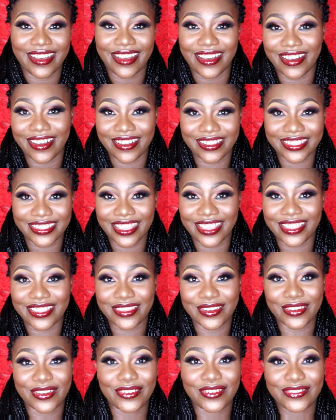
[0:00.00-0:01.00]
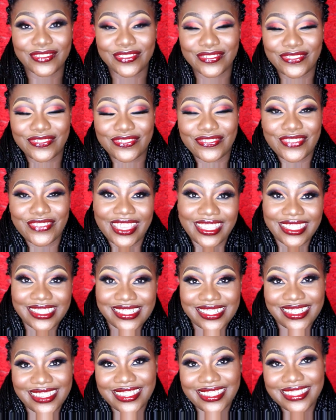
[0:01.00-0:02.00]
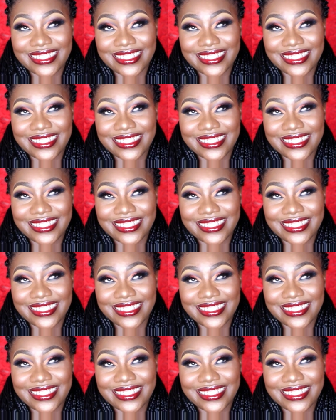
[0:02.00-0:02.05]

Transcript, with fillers: on your faces.